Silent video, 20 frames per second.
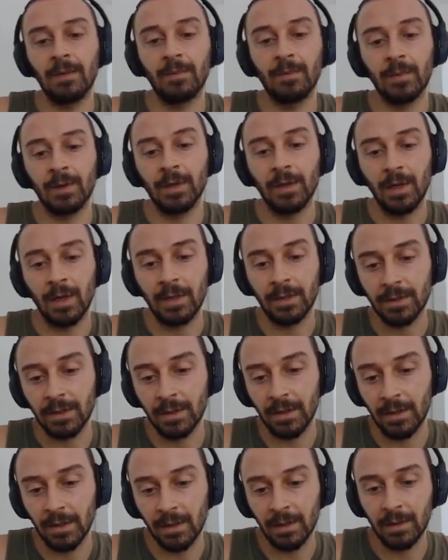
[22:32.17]
We lost
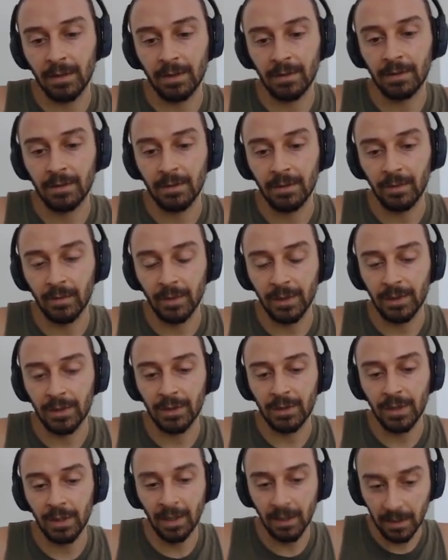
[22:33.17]
our win
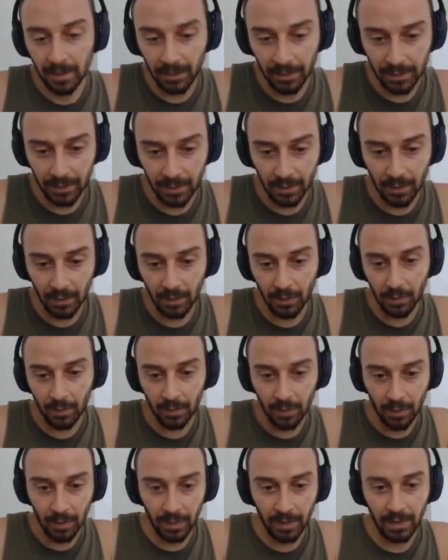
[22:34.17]
streak. There's no
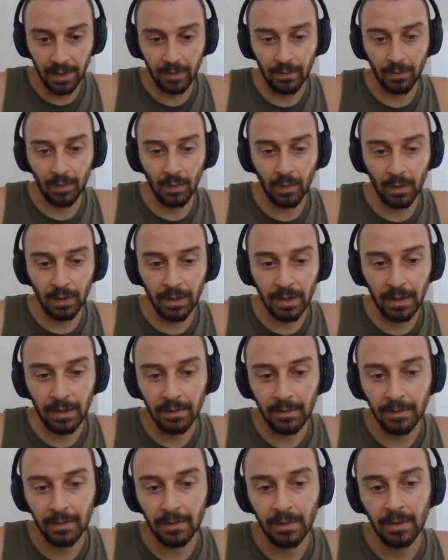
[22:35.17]
point in rolling
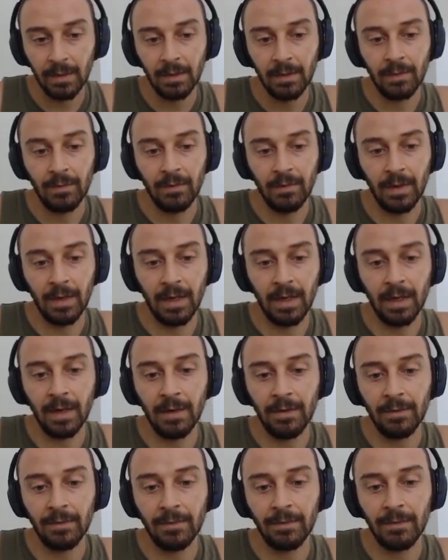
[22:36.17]
right
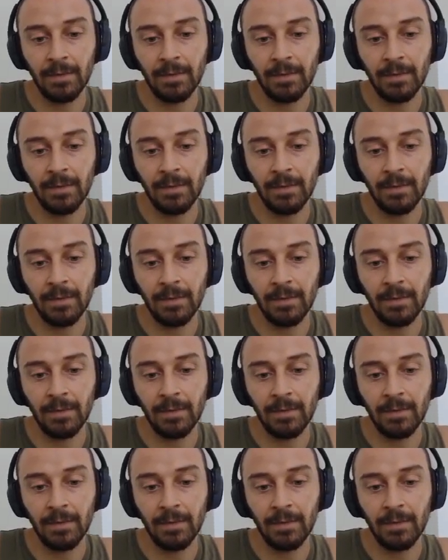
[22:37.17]
now.